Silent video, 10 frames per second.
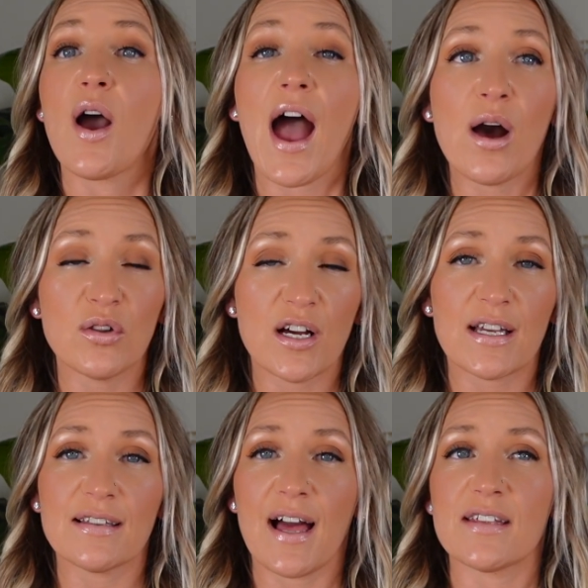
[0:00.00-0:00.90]
how long
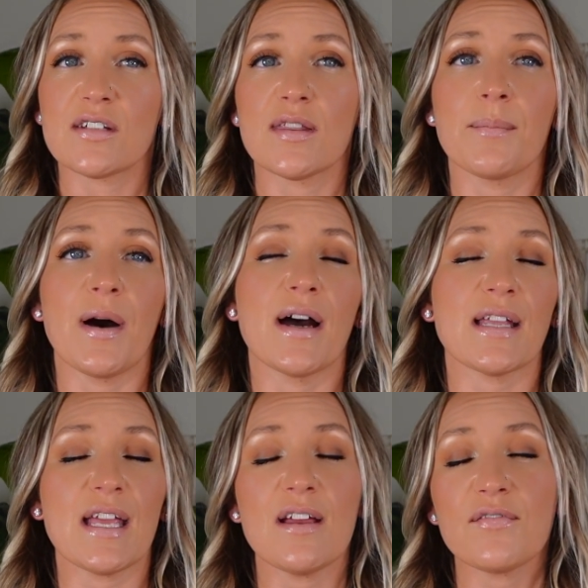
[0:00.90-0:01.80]
it lasts on the
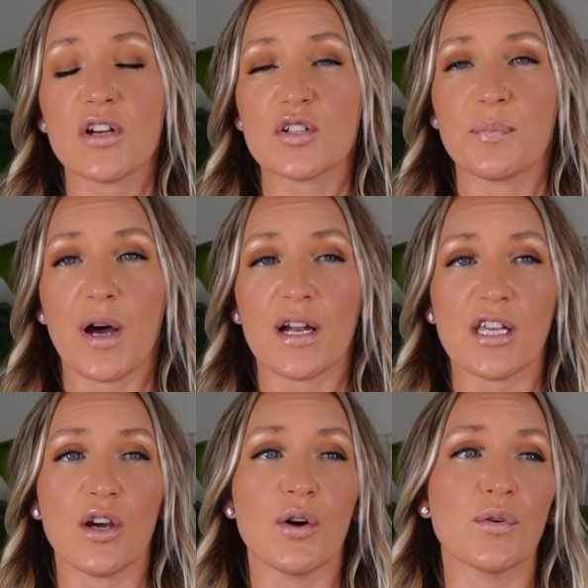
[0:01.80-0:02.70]
body, if there's
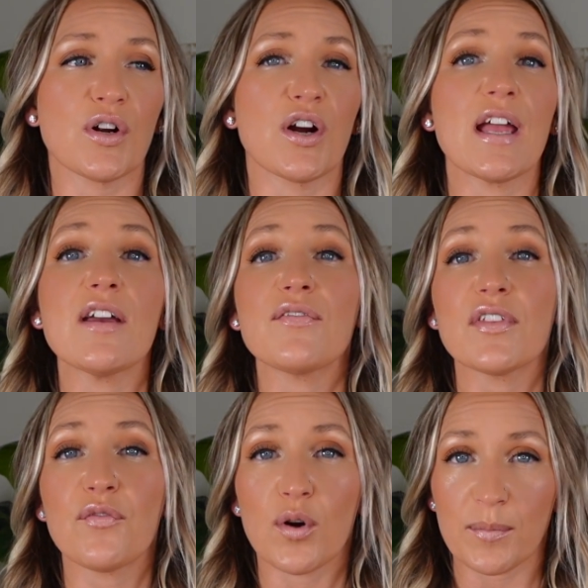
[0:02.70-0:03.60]
body odor, if
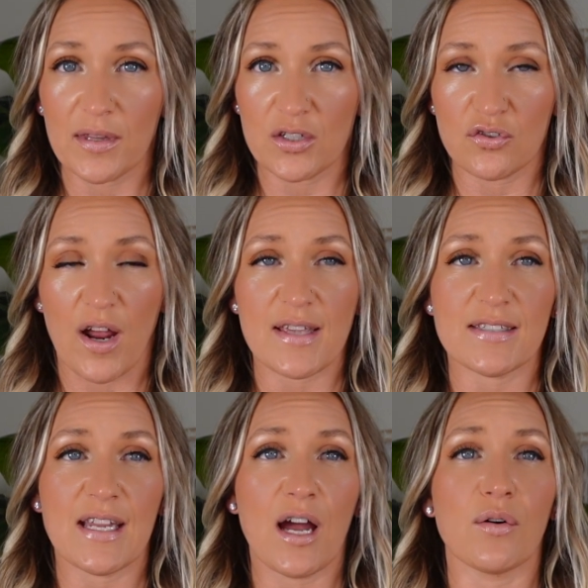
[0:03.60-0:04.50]
the formula dries
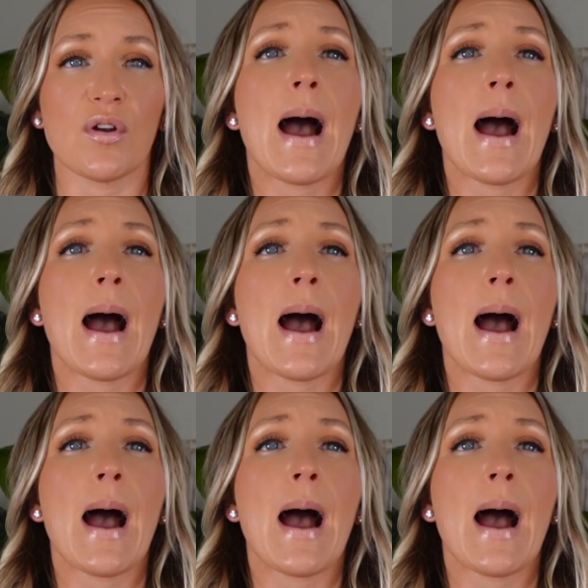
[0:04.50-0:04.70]
down.